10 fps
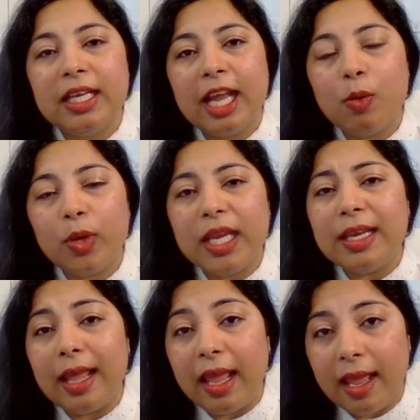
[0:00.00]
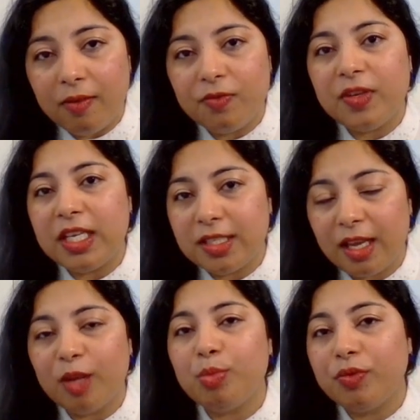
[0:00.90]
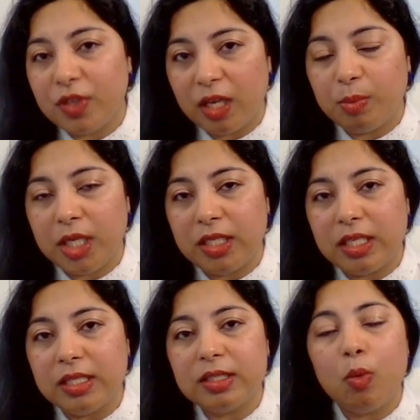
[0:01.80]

Now, in every type of diabetes,